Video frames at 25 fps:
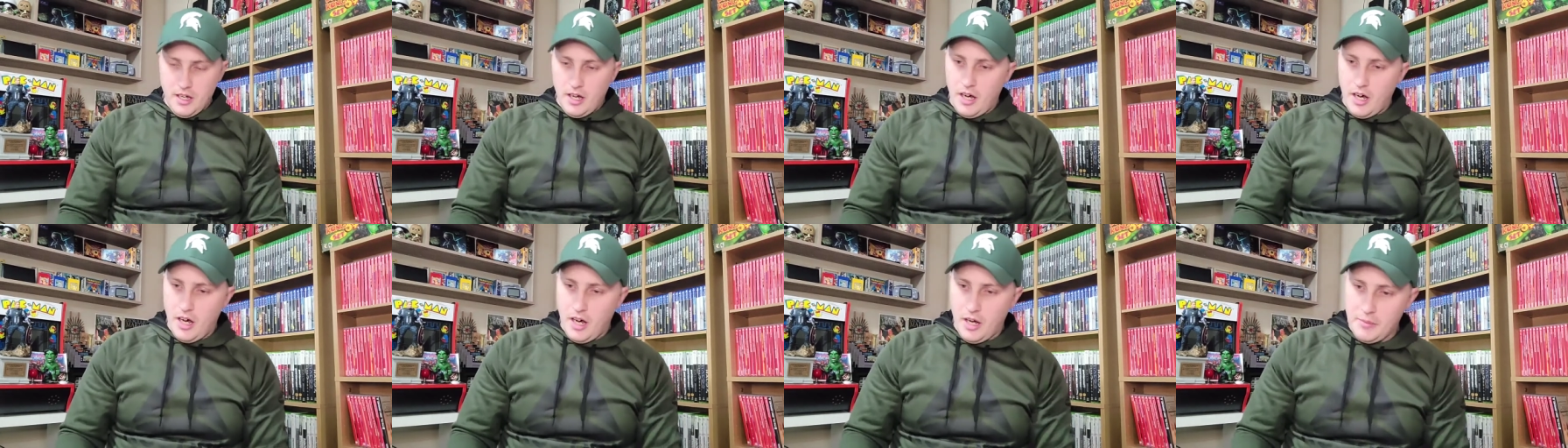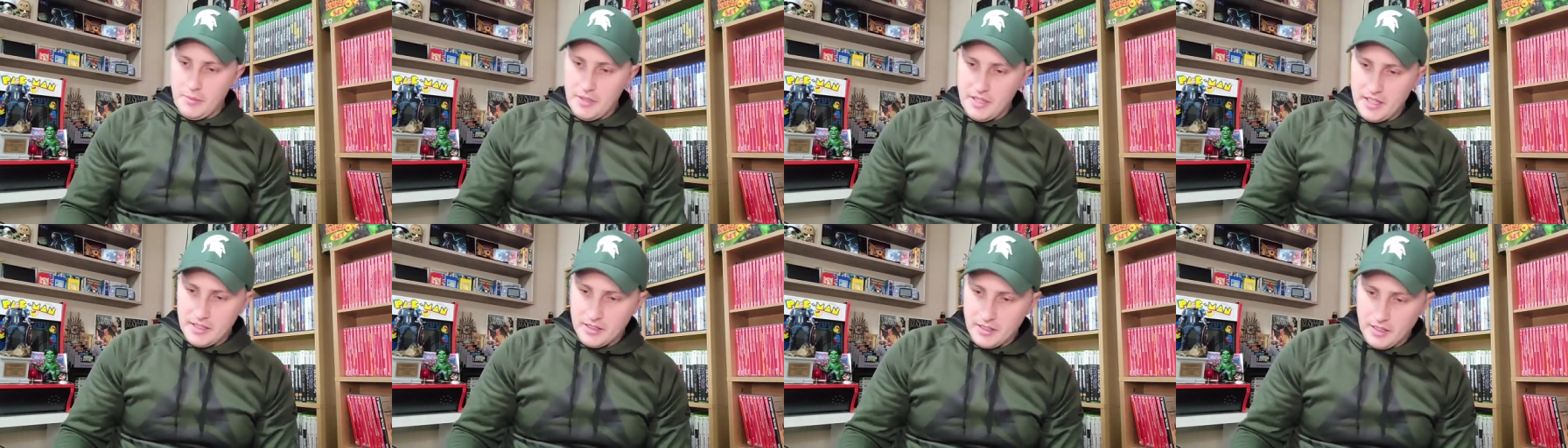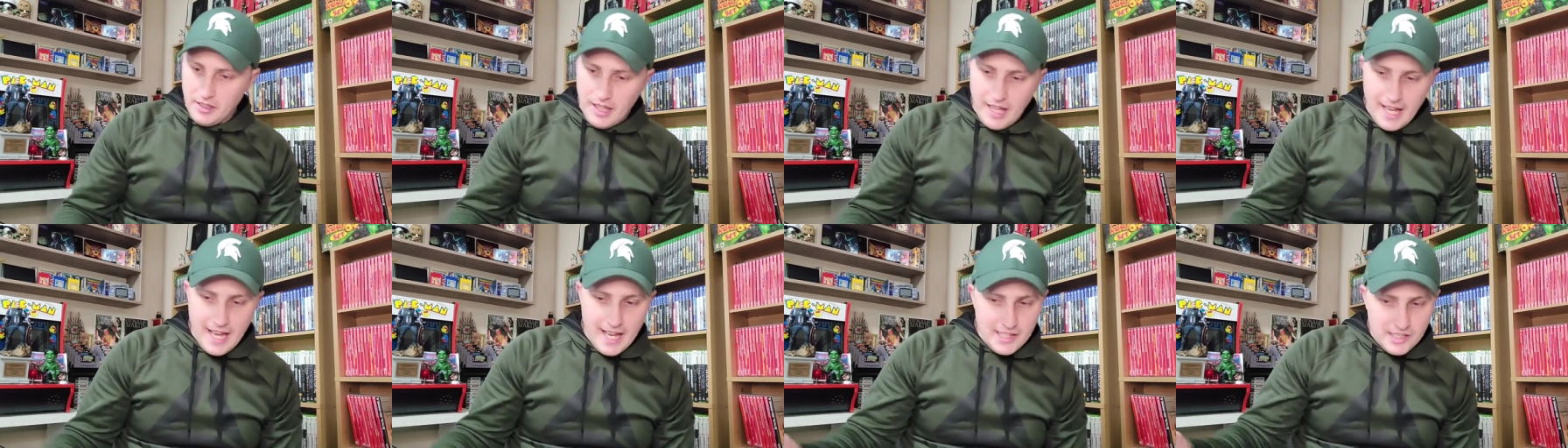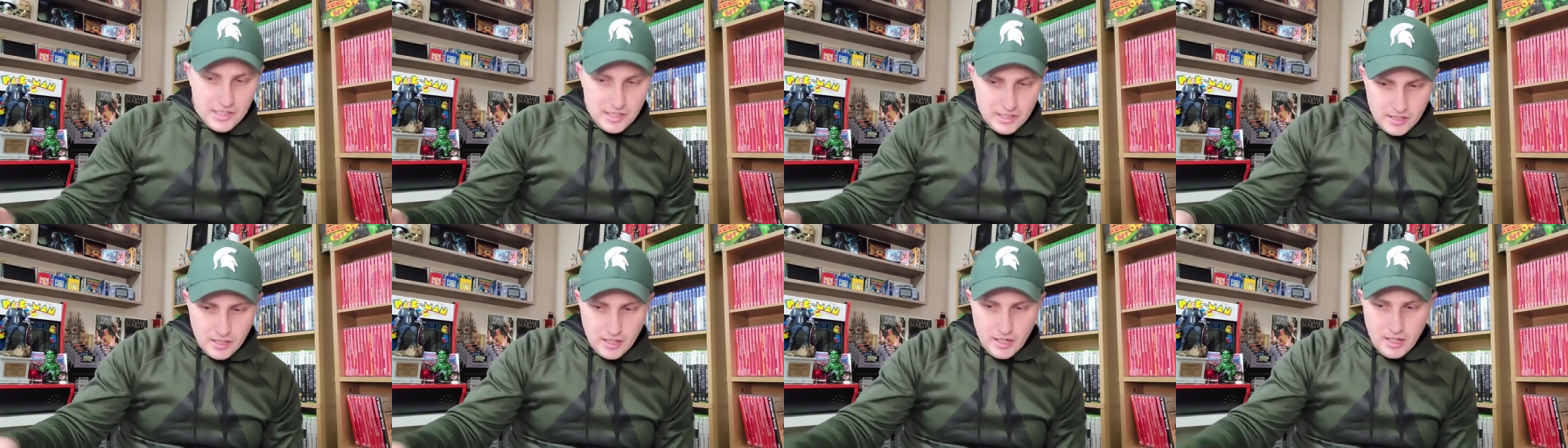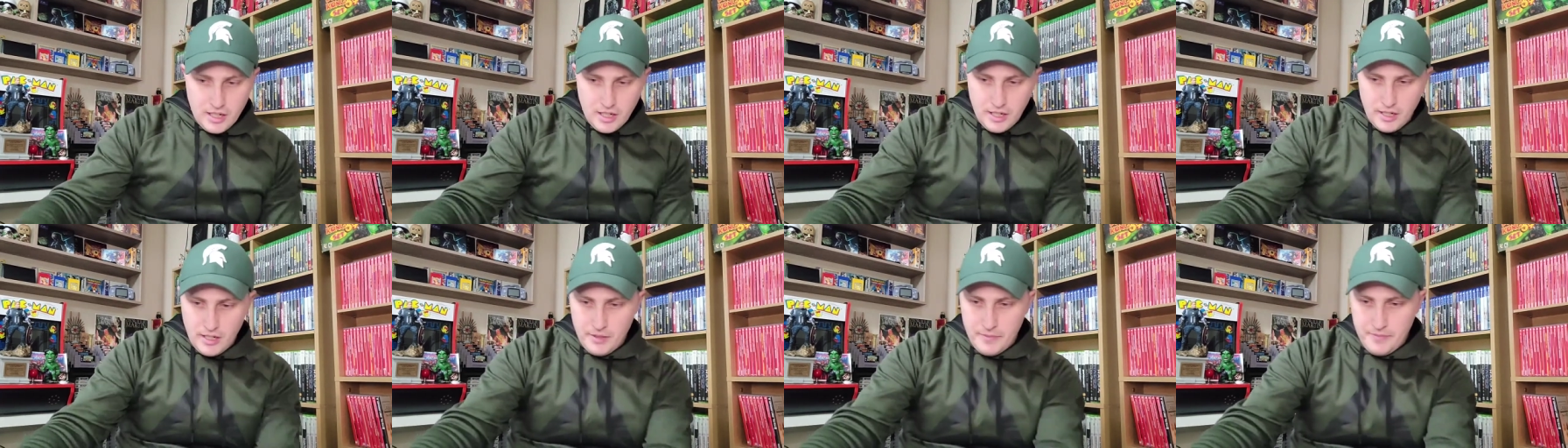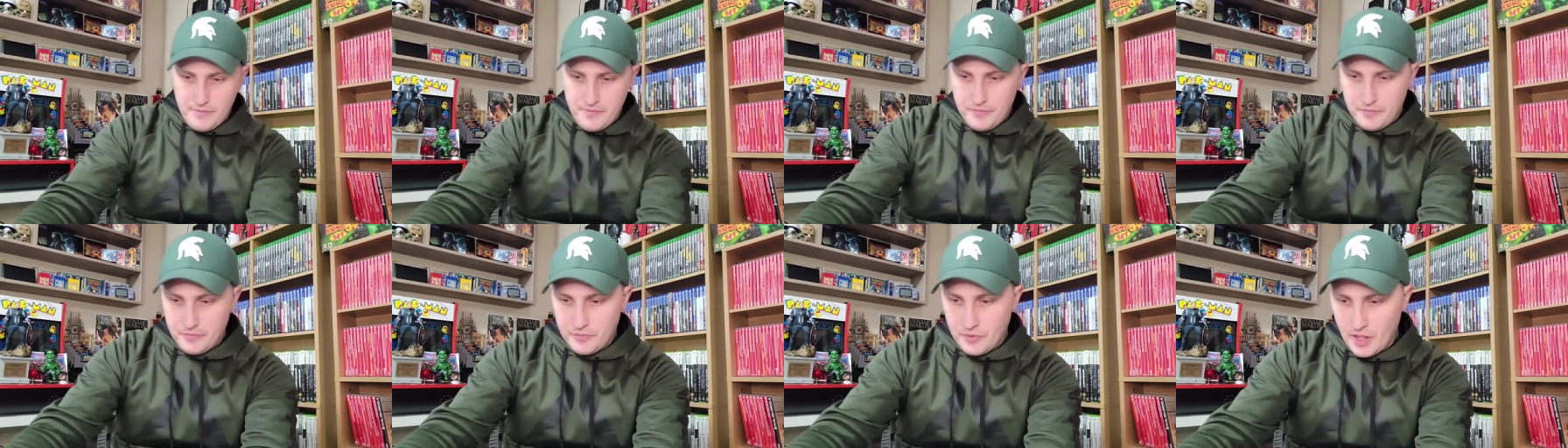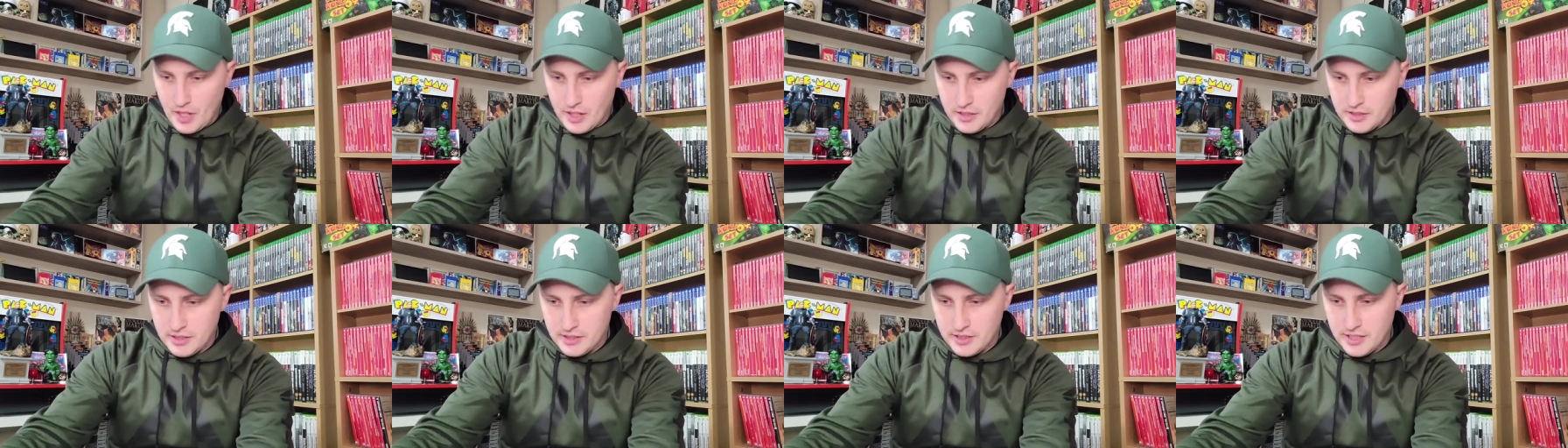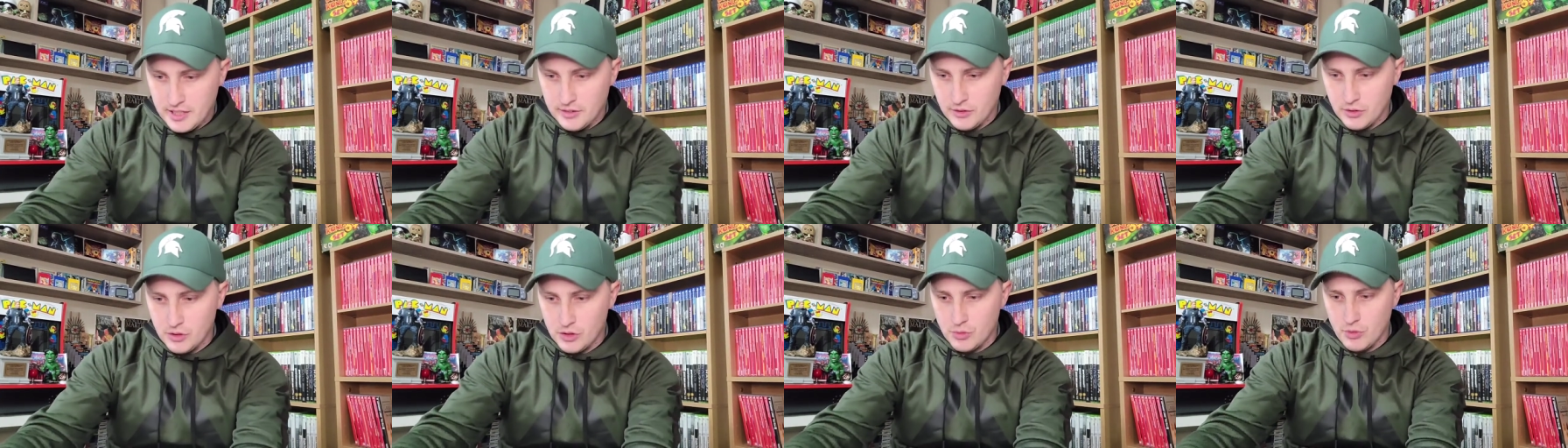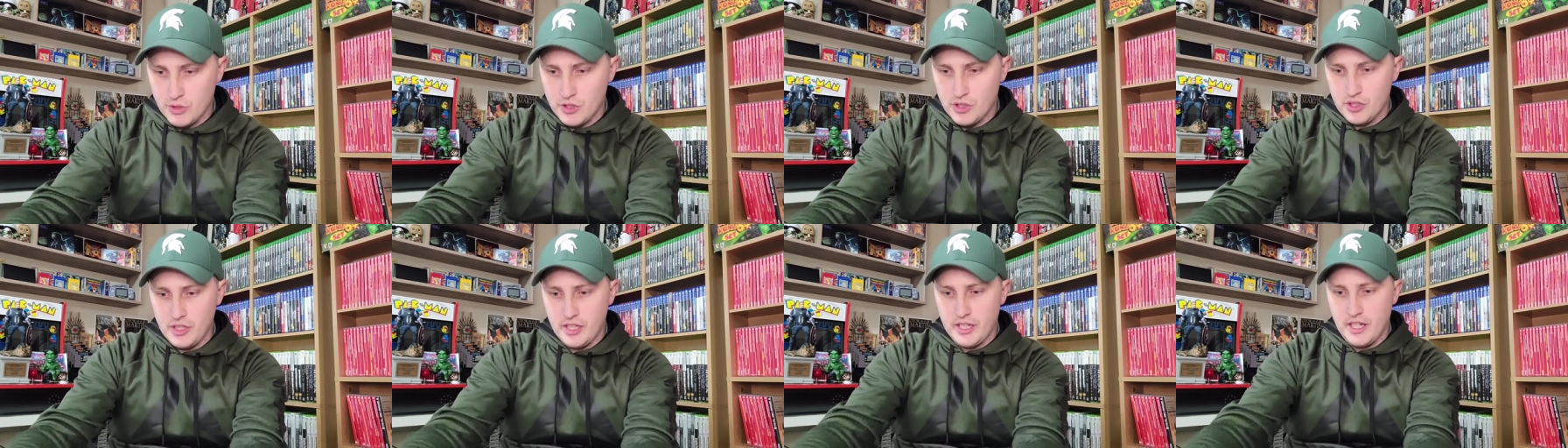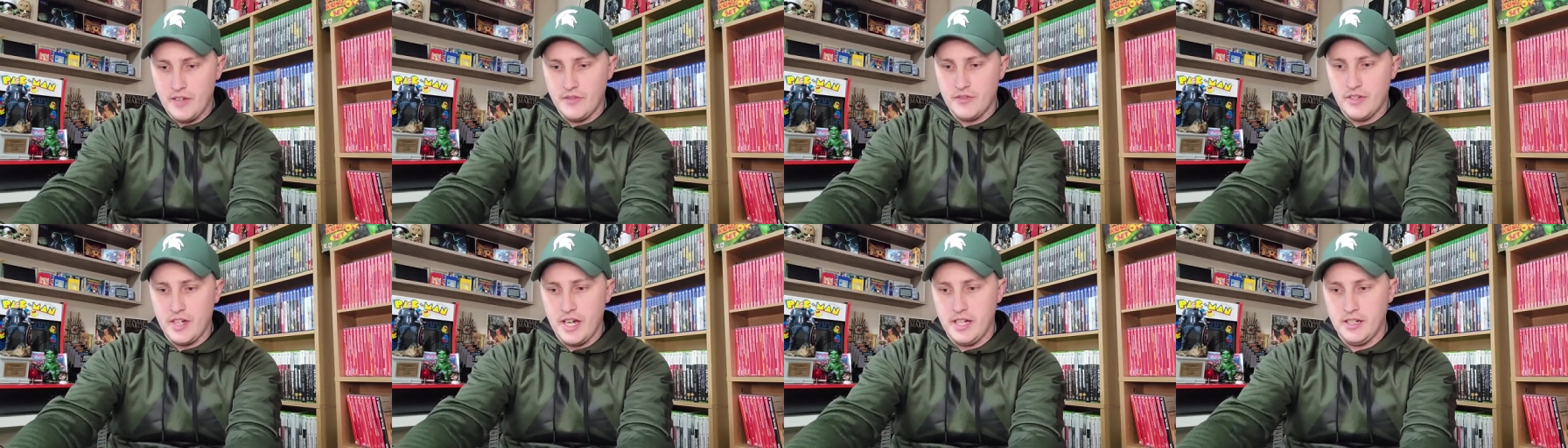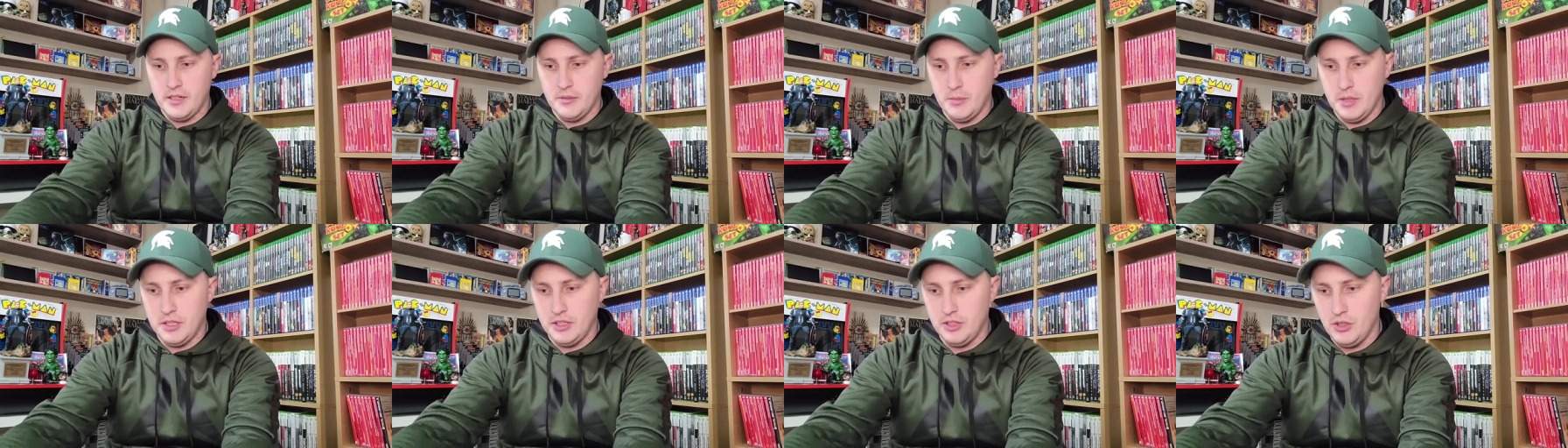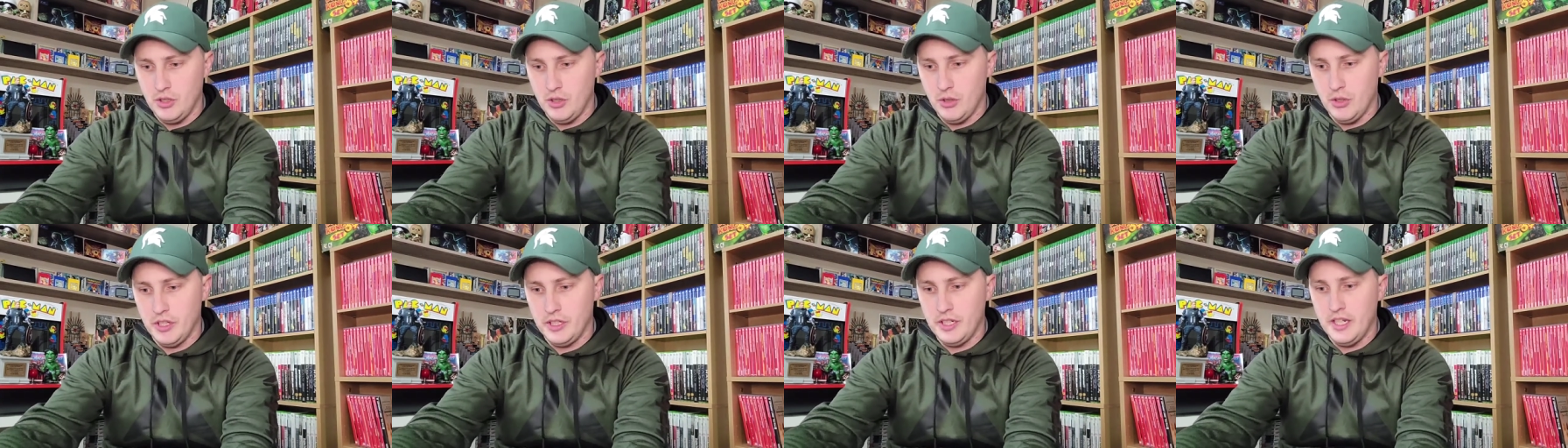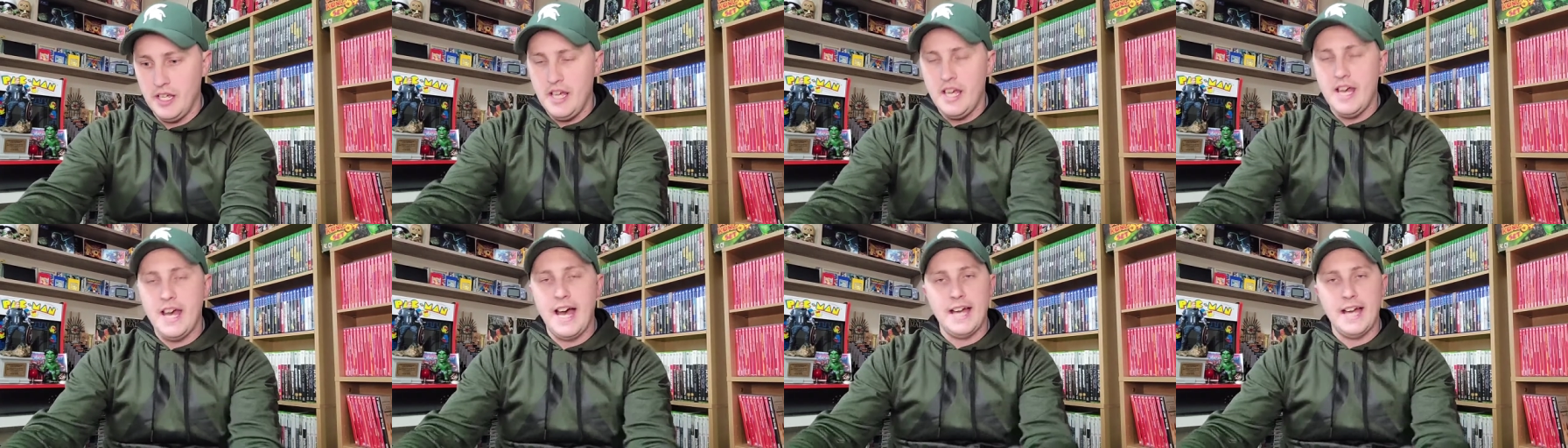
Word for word: Um, and then the last Nintendo Switch thing I've kind of been doing.